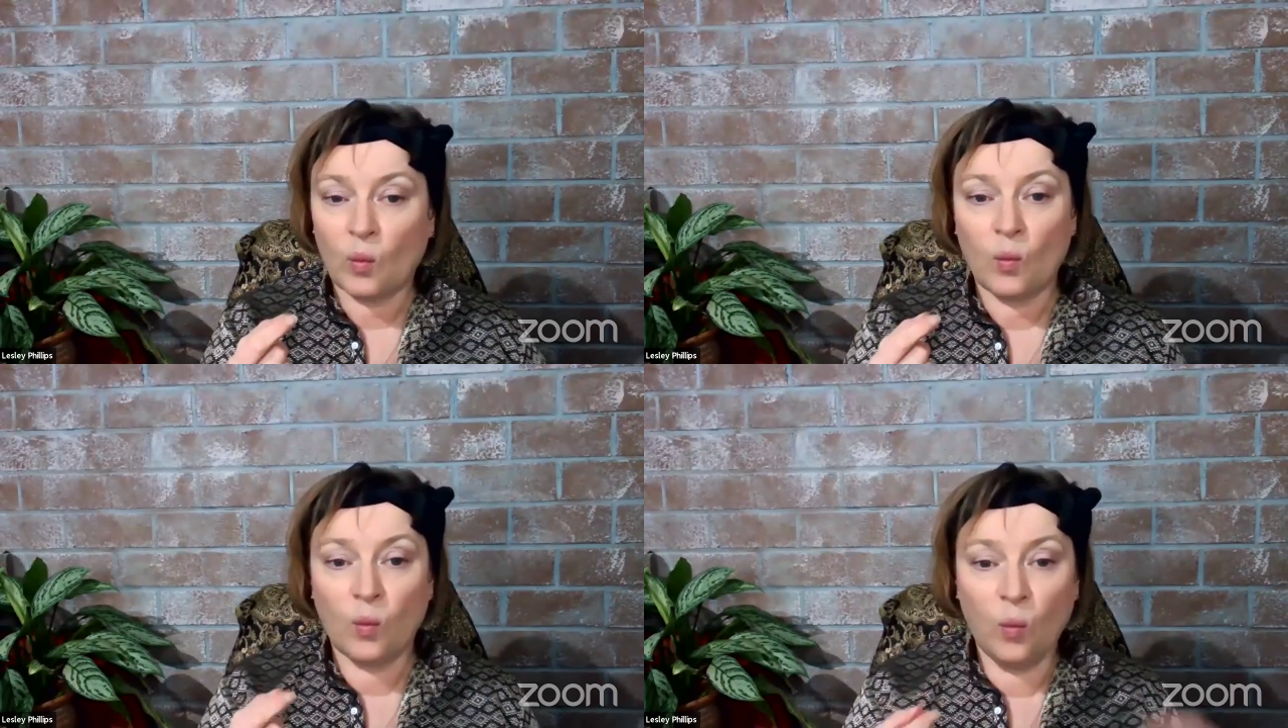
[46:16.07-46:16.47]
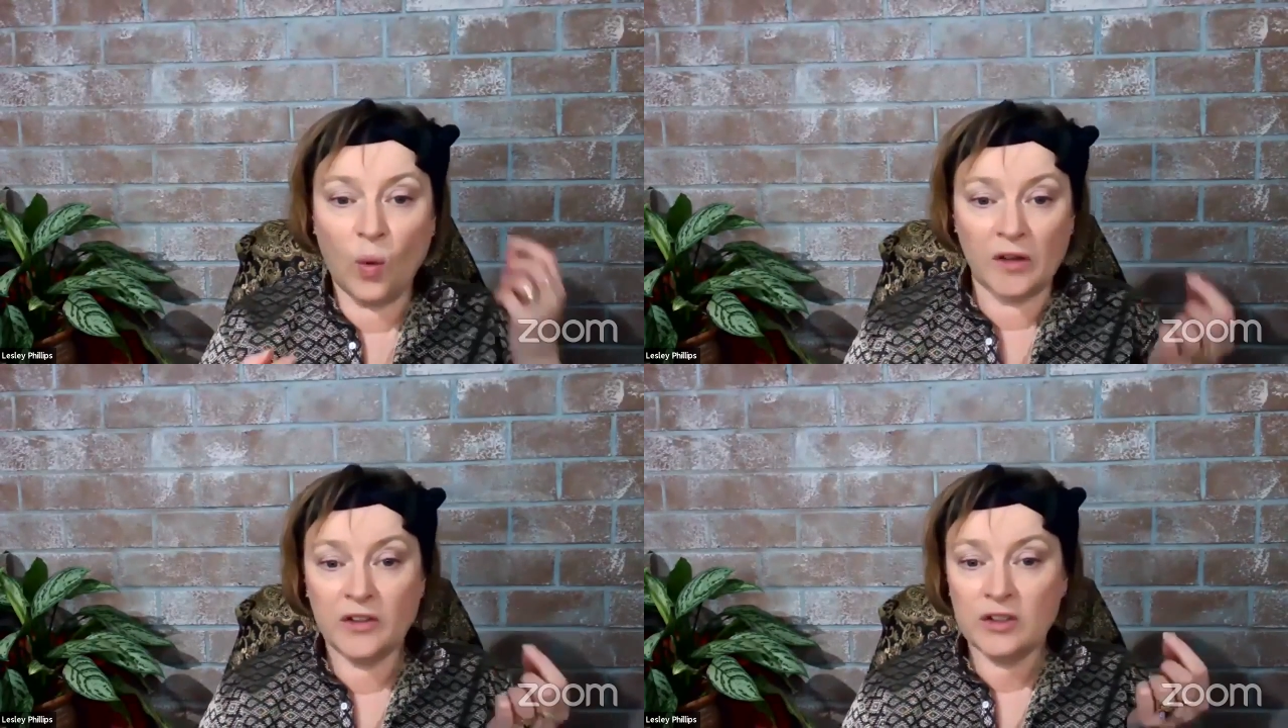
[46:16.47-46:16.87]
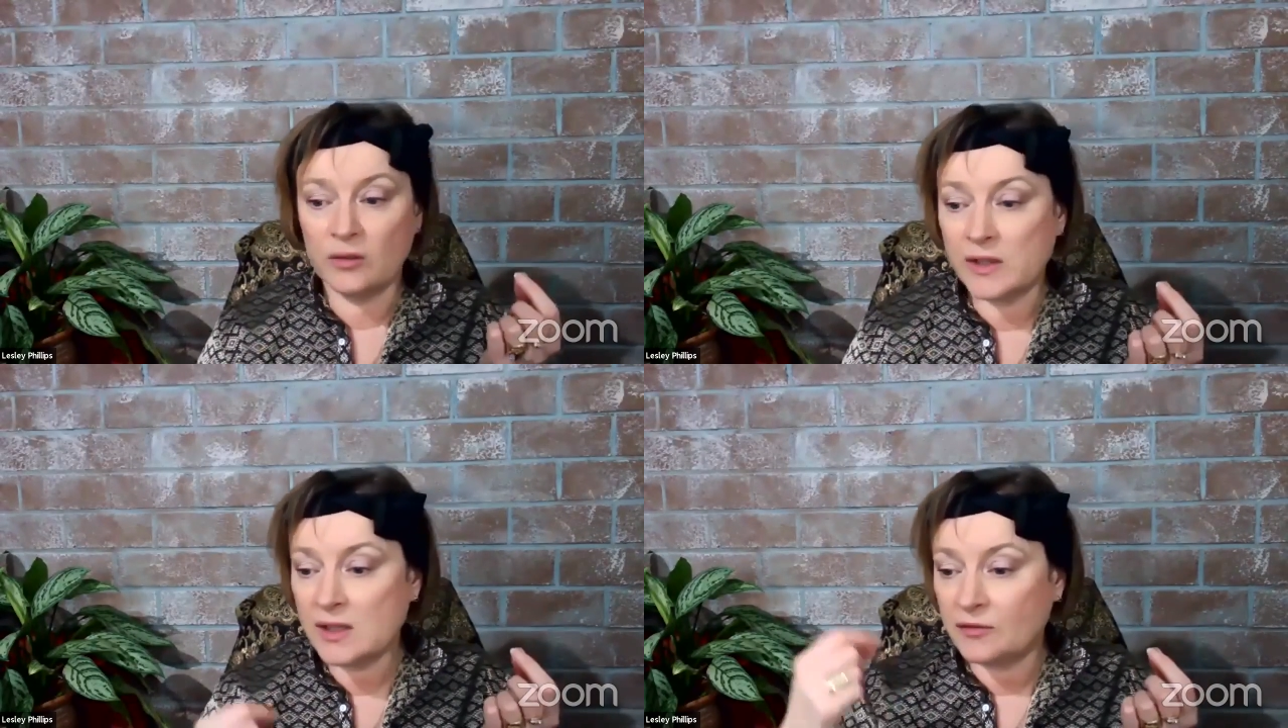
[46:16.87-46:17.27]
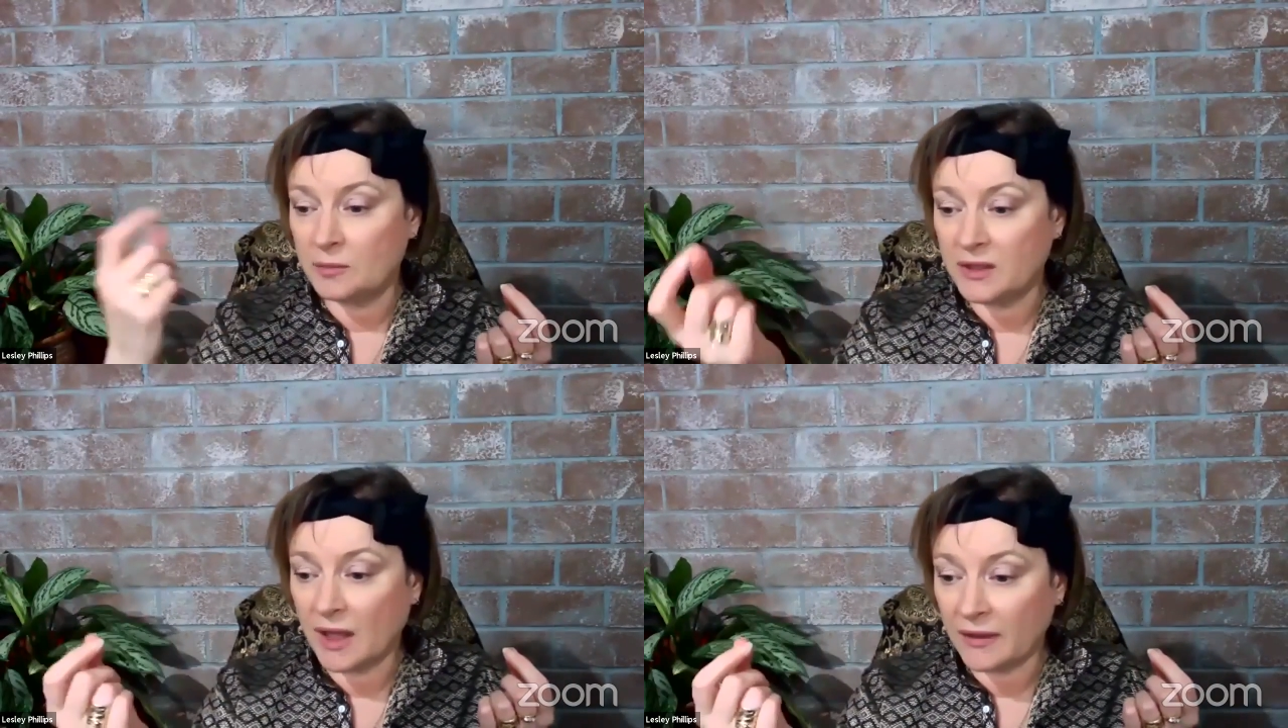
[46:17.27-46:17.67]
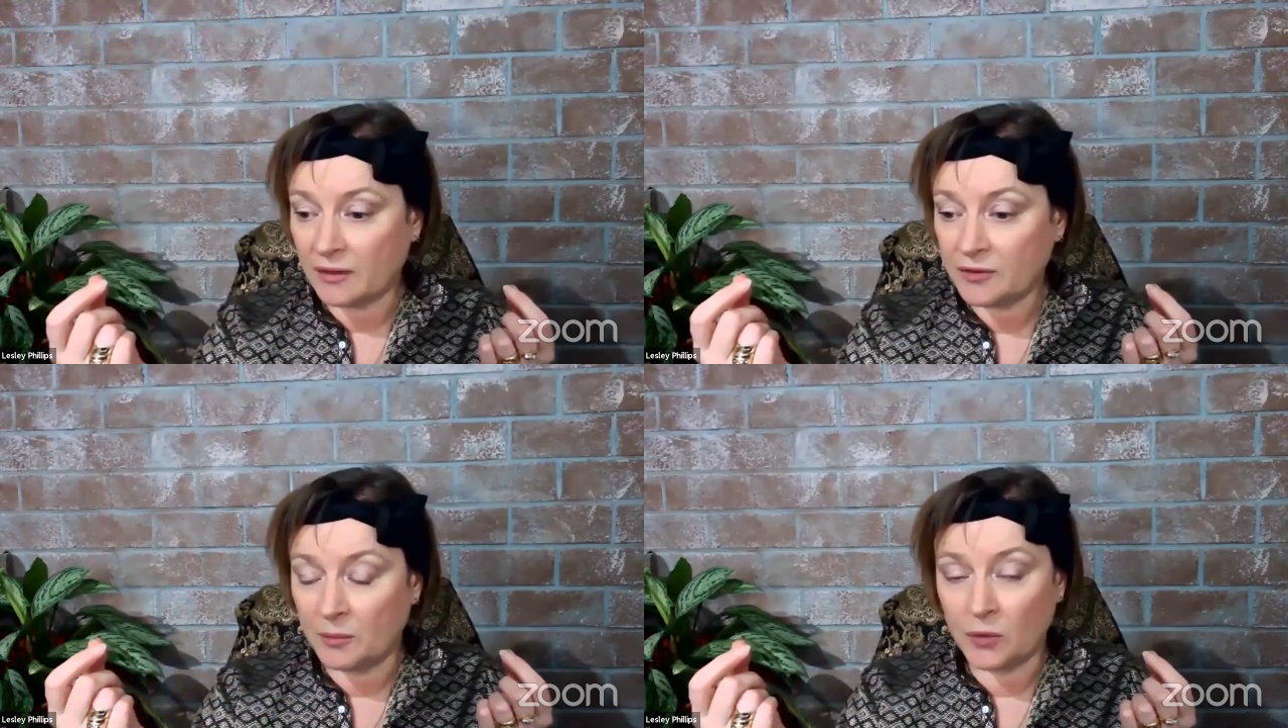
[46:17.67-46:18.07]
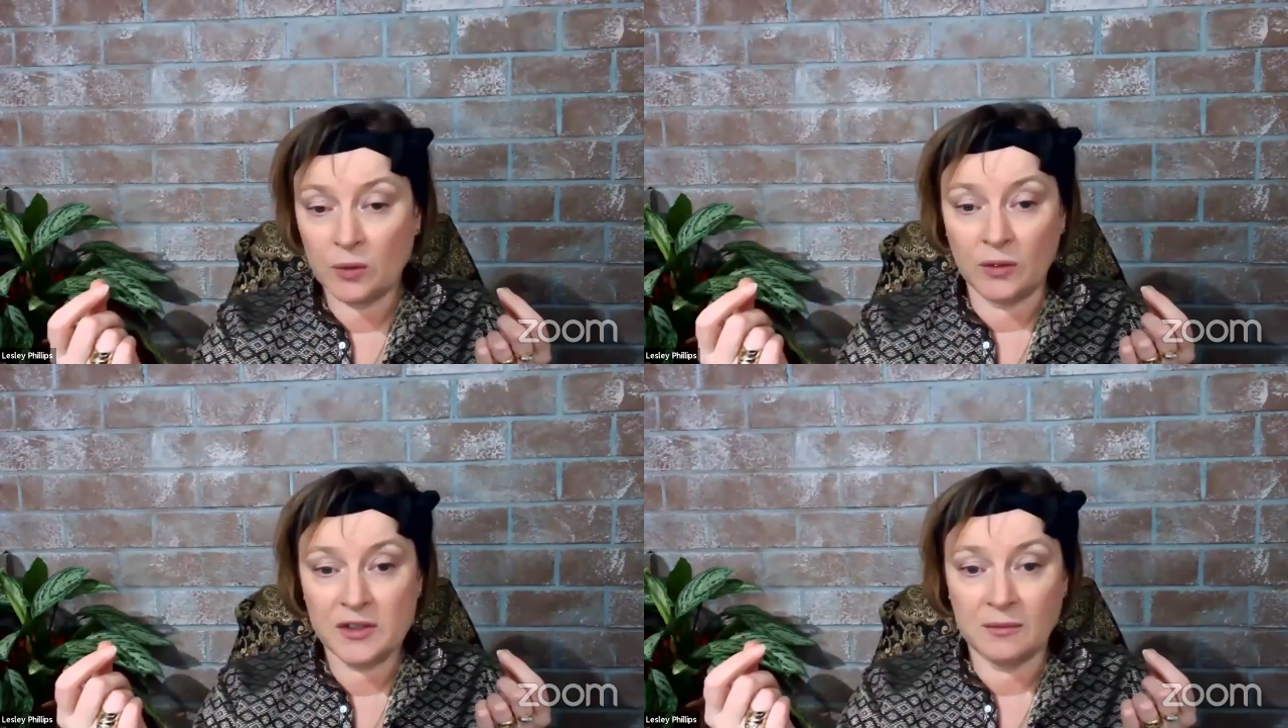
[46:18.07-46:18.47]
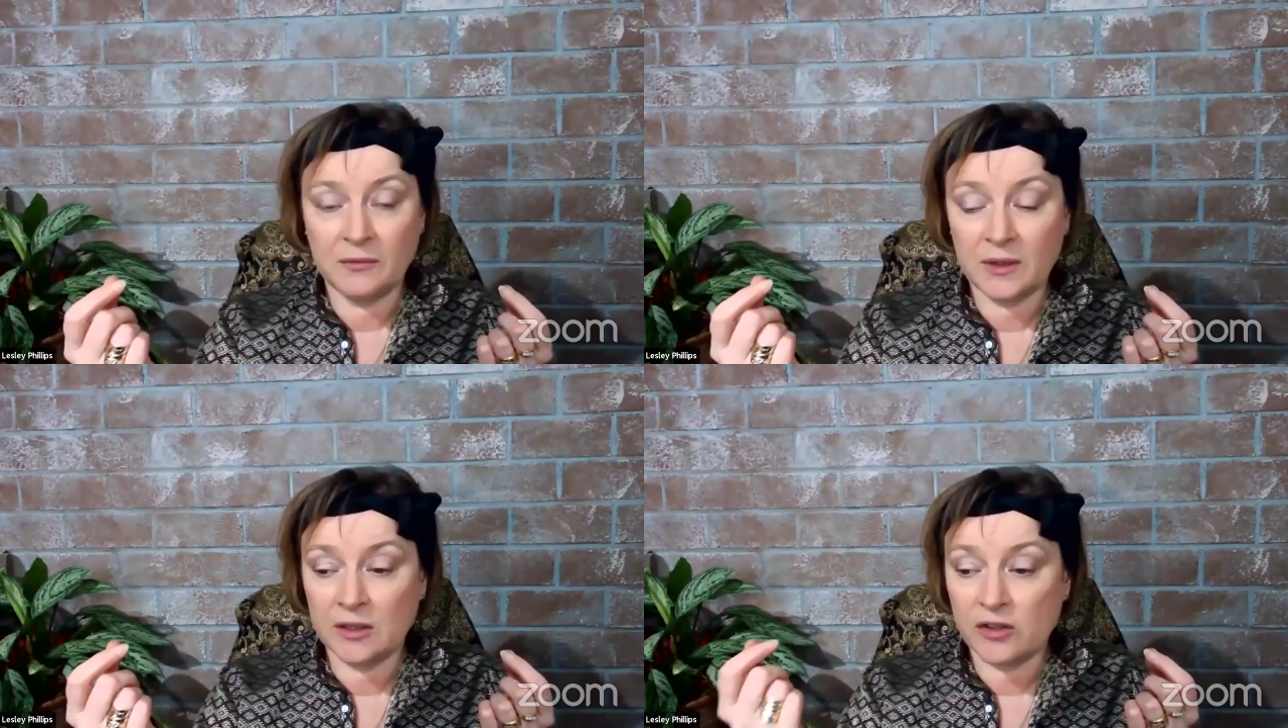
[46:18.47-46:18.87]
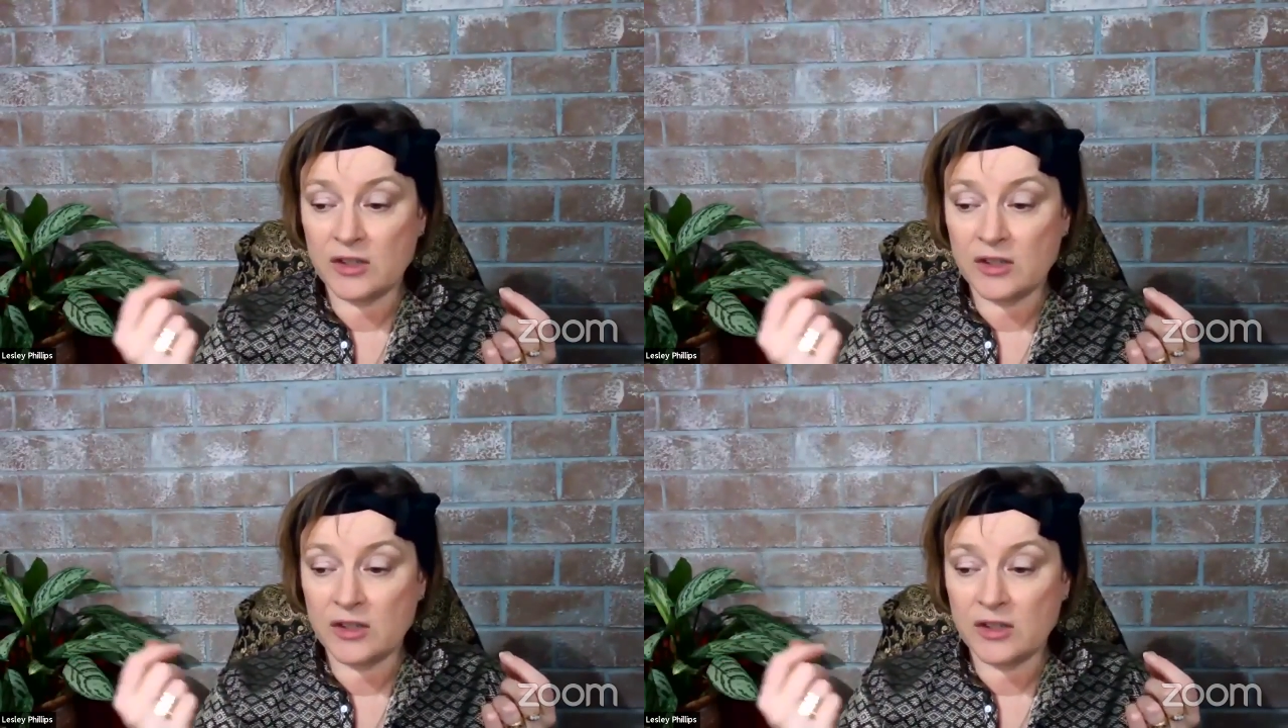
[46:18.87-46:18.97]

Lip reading: one choice from another from the quantum field.